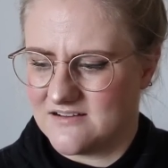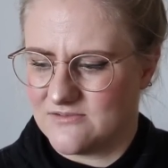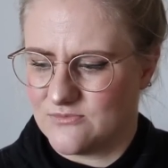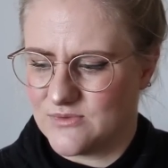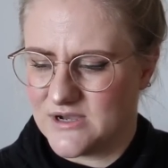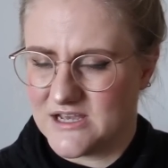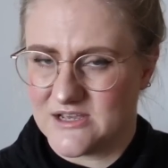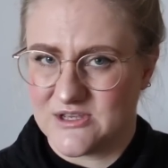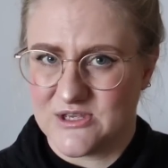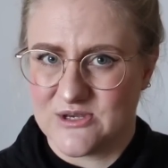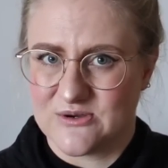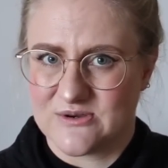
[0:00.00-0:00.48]

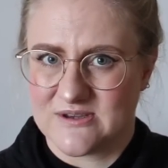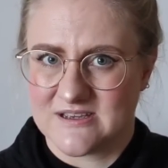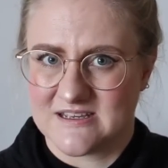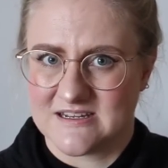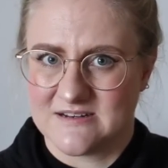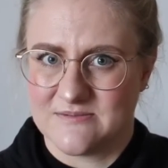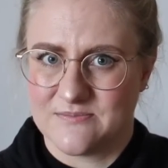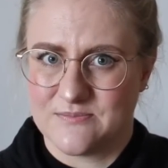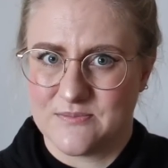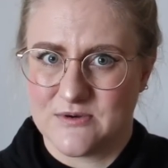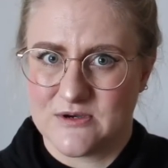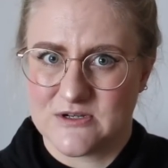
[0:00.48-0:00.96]
where you
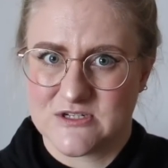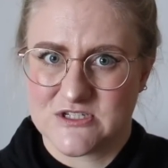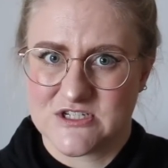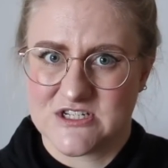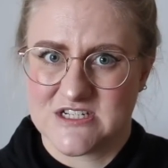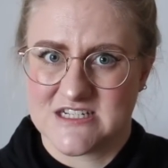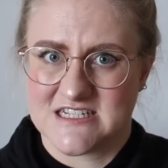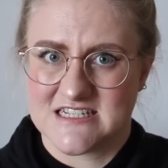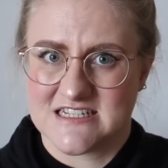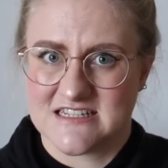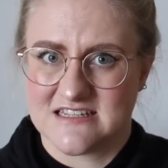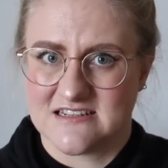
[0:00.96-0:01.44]
can
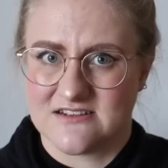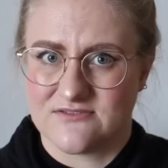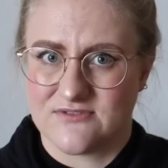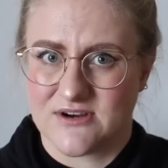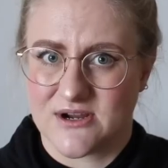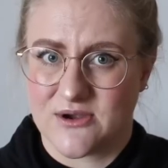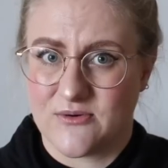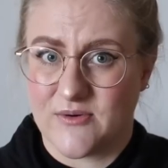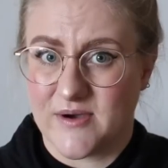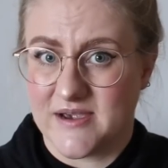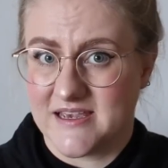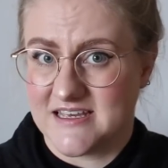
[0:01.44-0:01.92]
purchase the
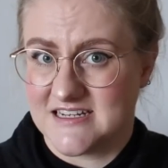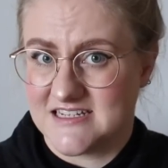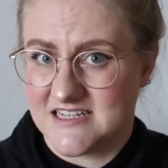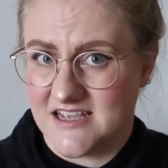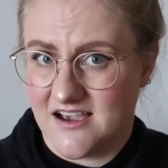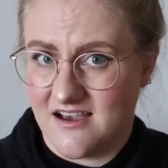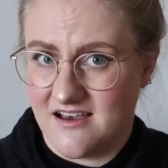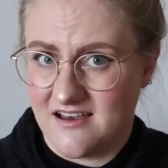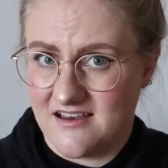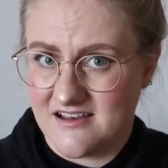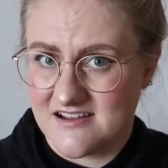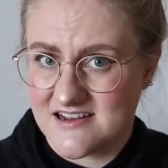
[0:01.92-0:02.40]
required
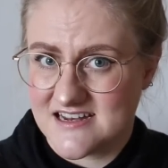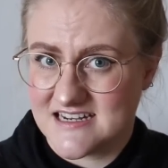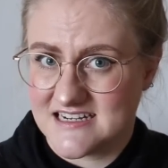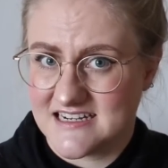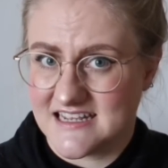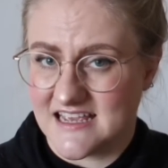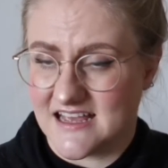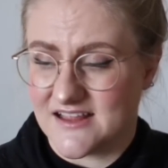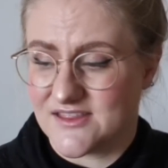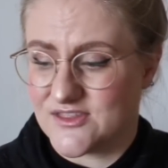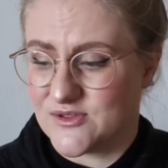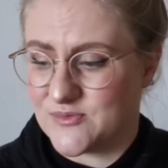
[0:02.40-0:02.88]
yarn,
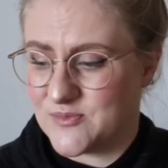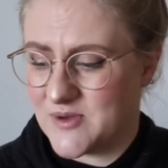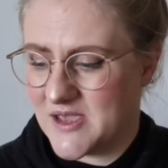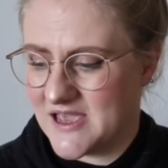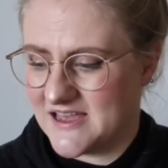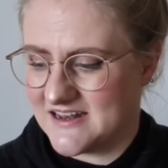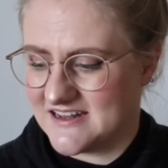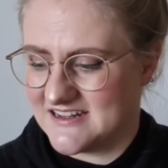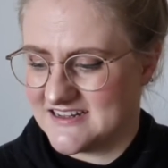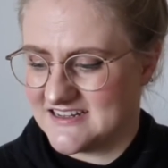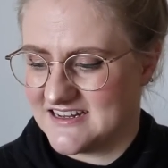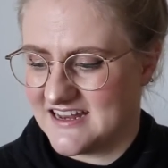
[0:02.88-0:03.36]
get the
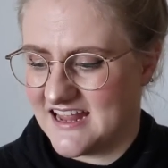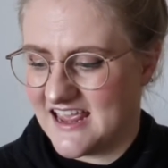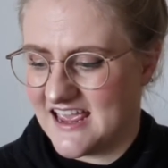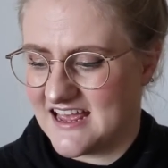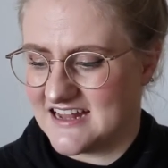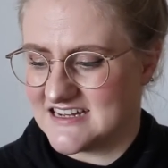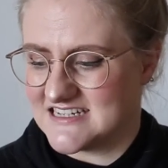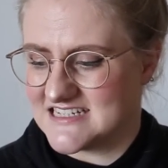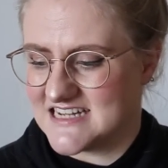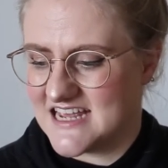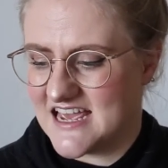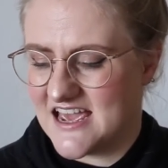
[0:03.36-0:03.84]
pattern,
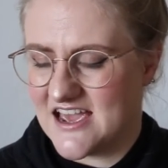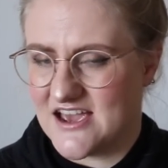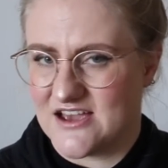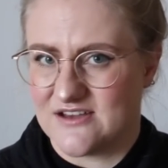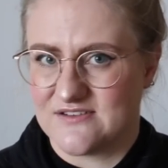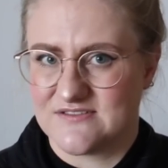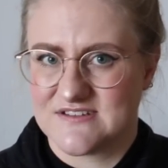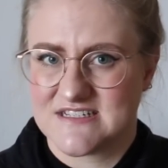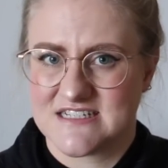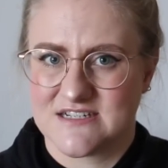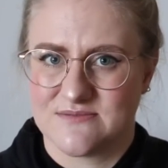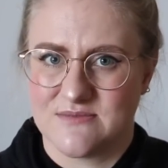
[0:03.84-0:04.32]
and
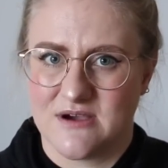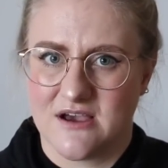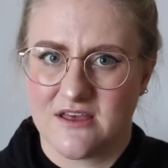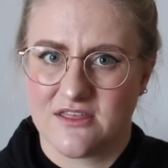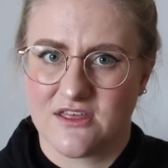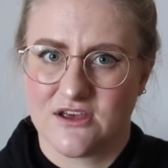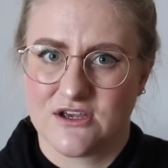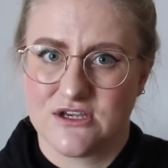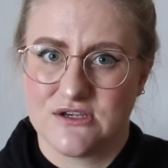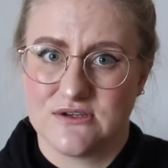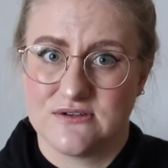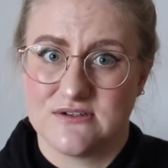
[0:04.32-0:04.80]
have some
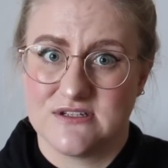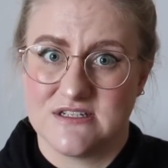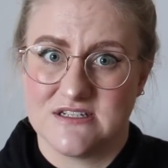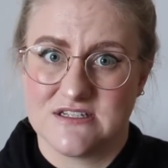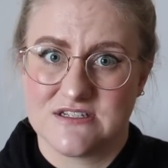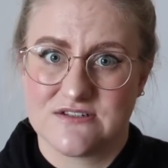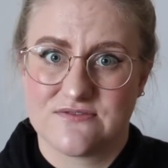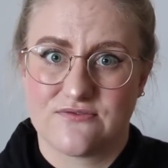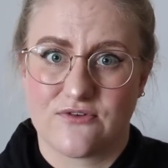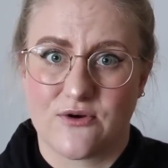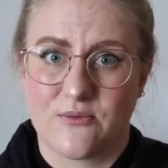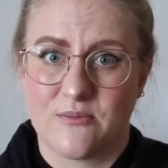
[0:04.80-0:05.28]
other
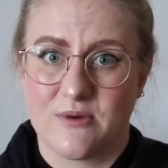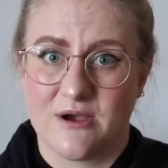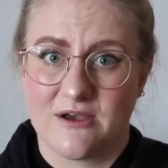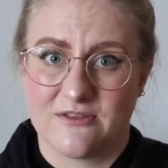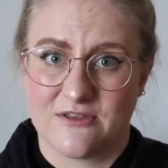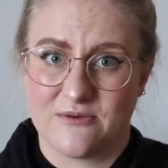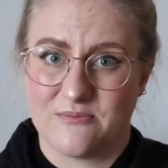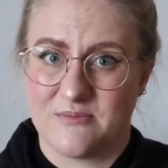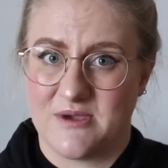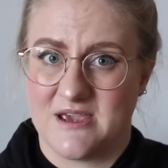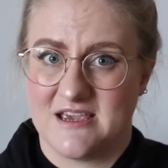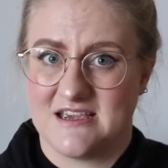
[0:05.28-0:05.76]
goodies from
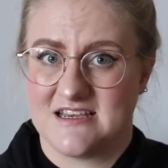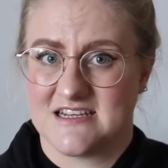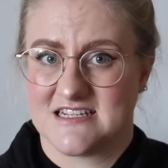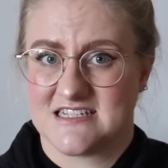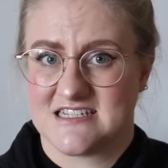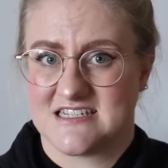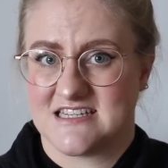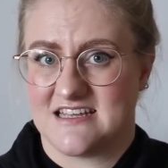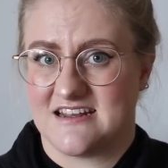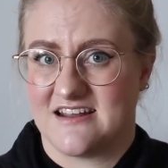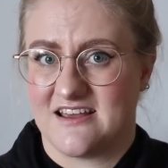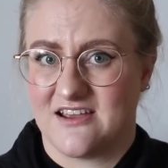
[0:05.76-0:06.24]
other
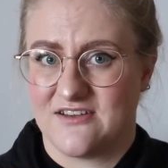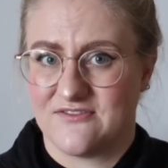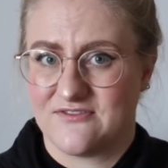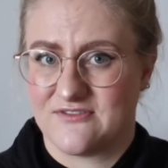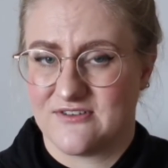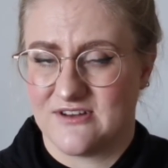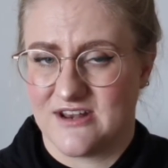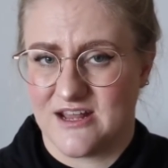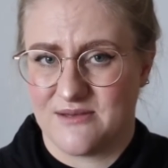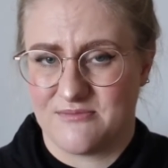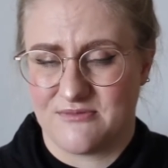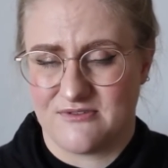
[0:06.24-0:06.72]
makers that I've
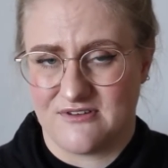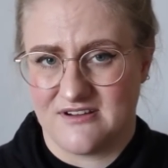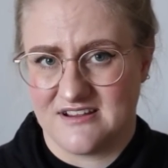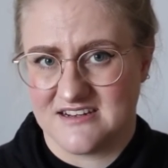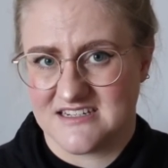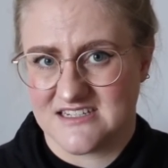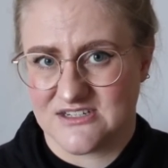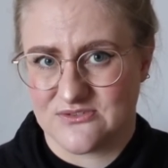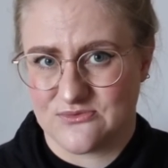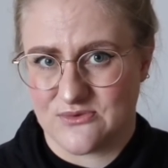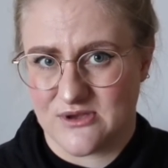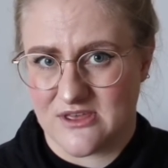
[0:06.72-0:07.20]

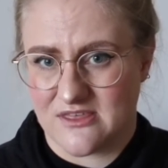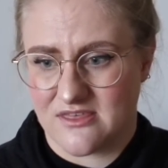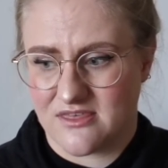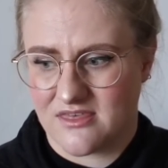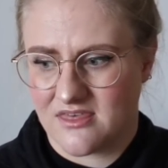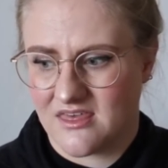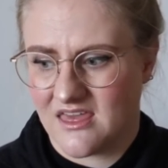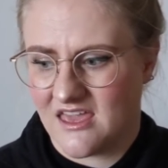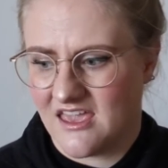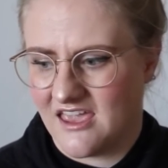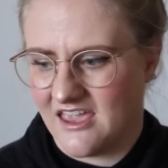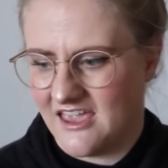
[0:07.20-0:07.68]
collaborated
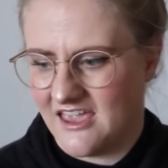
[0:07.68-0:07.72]
with.